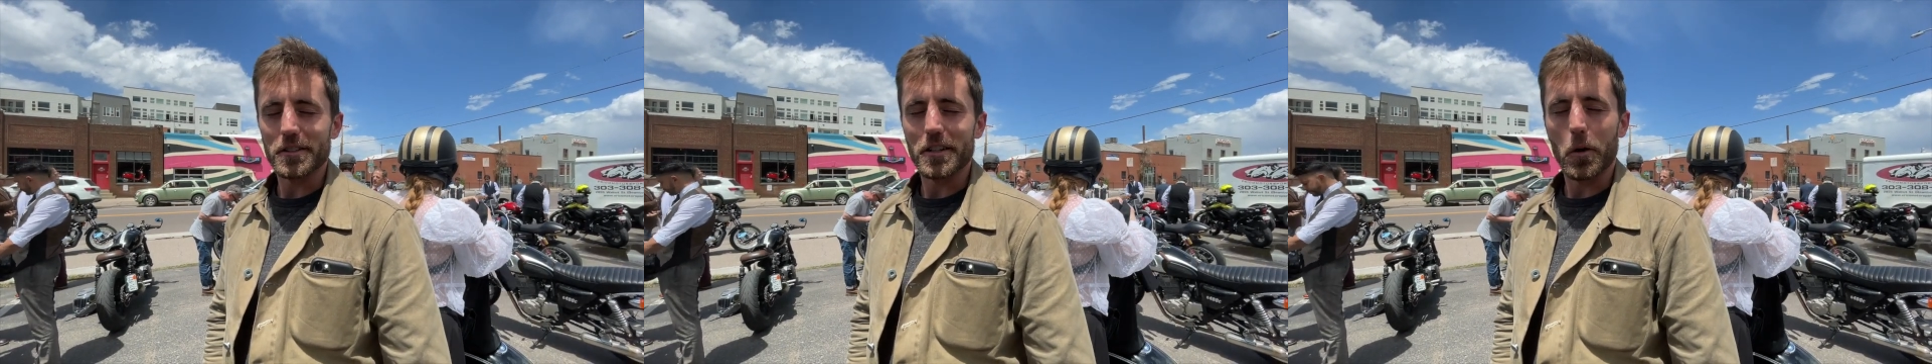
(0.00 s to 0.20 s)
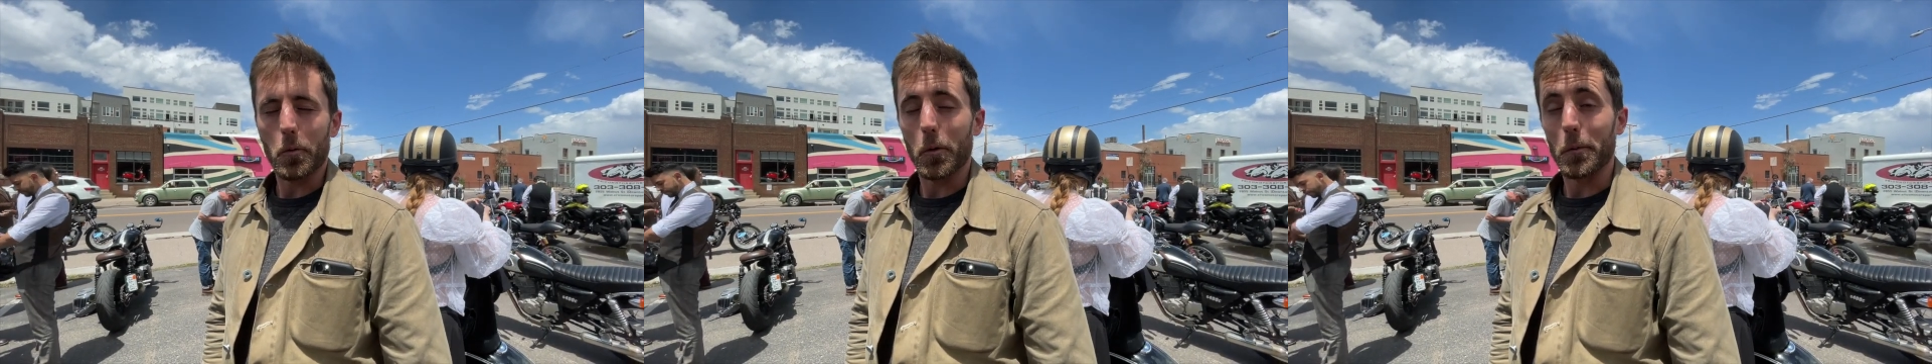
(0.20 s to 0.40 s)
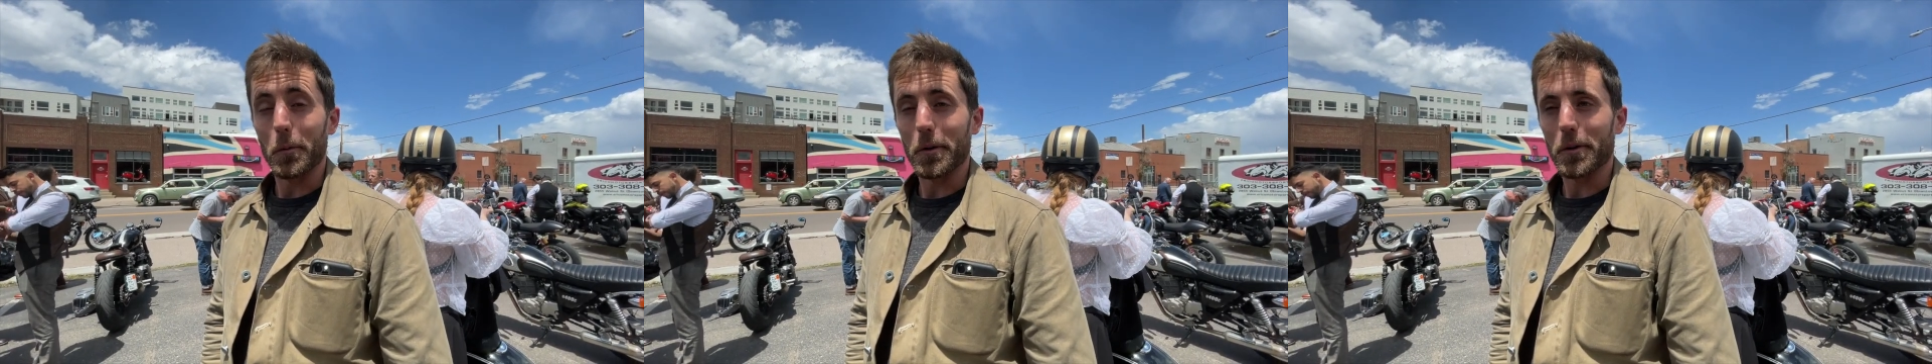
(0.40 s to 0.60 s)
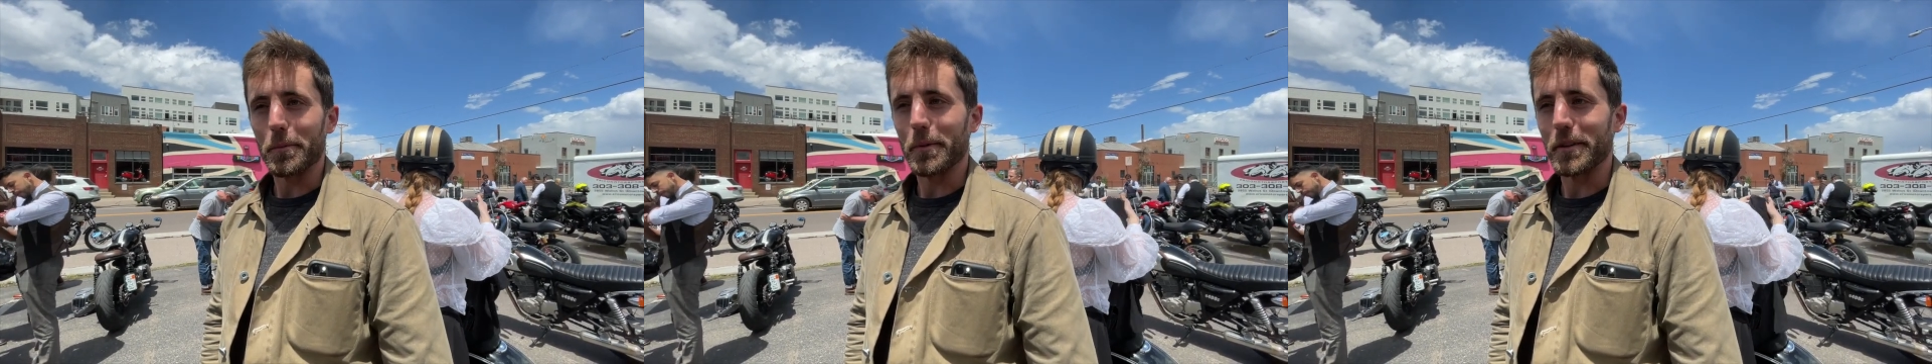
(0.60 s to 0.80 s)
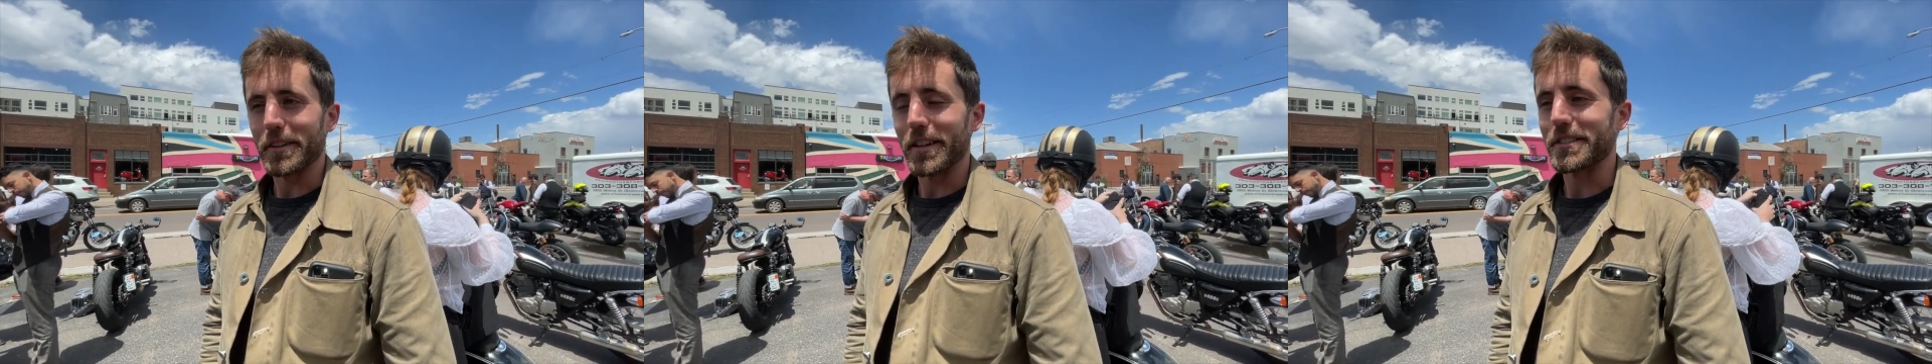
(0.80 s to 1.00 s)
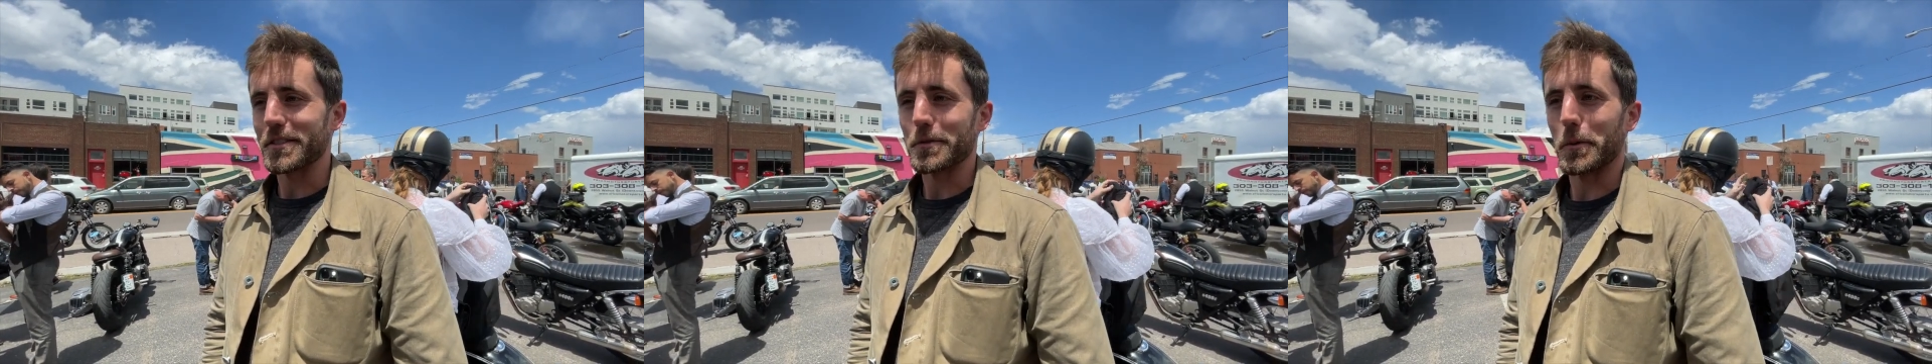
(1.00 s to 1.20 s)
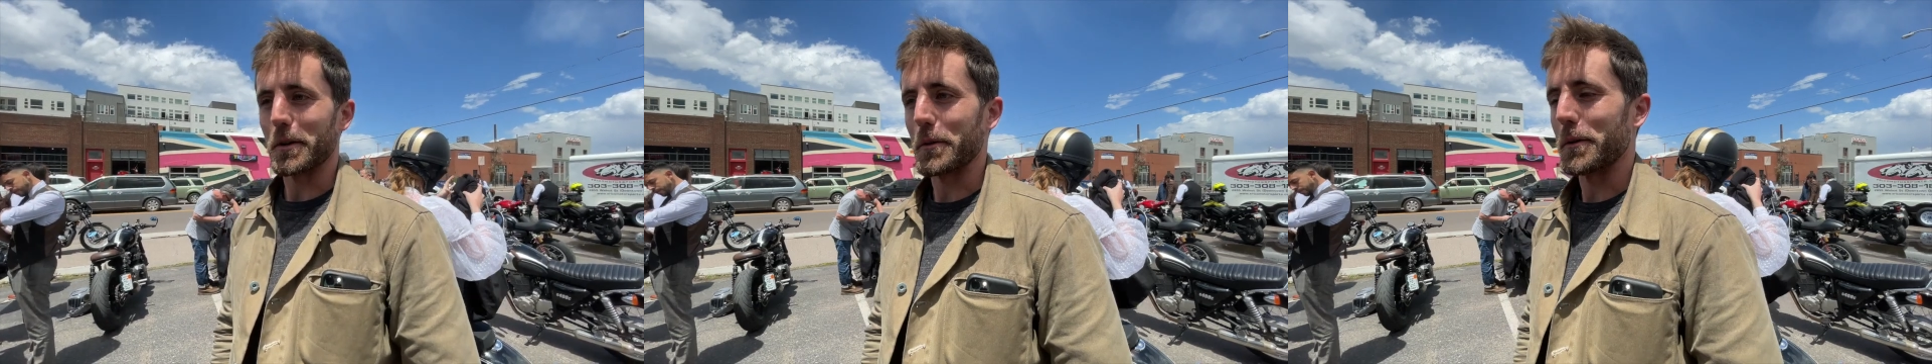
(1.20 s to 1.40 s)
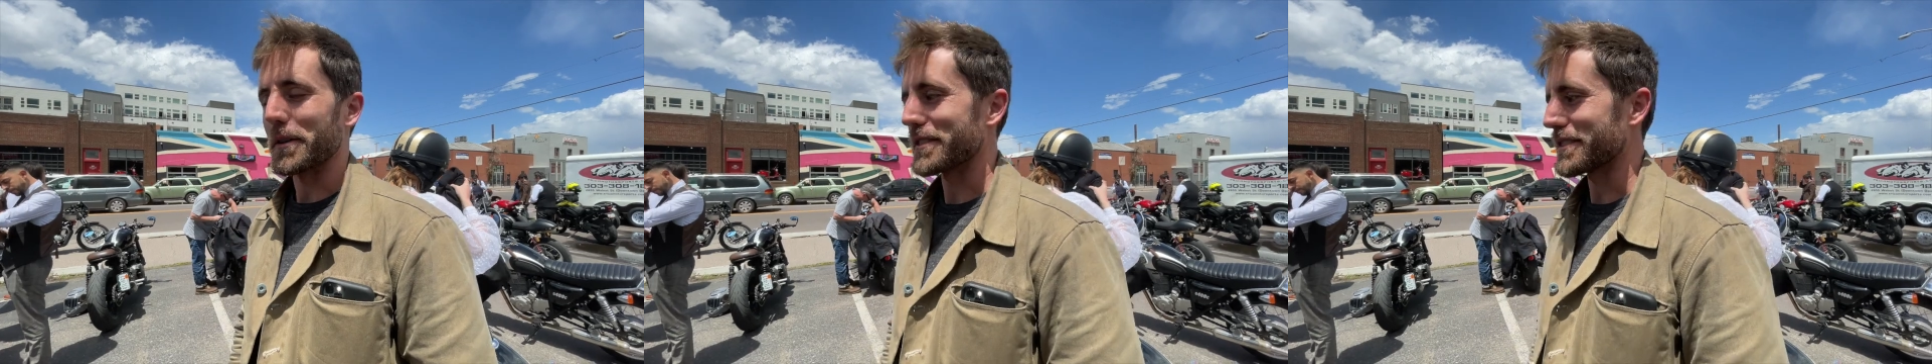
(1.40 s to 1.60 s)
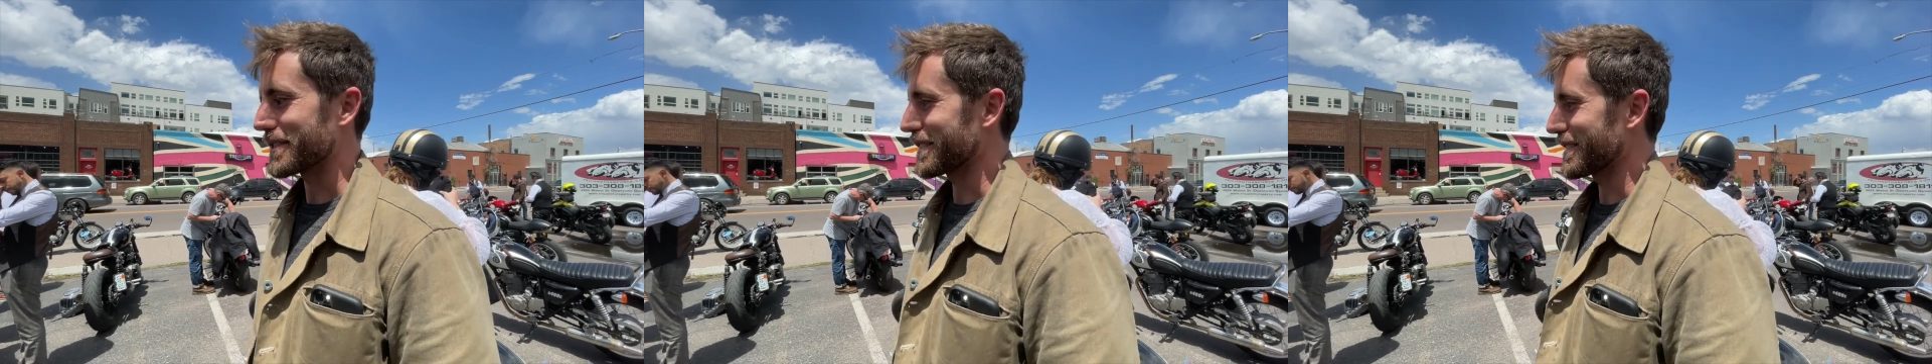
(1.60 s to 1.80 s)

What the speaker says: that's not one word, but that's what it was.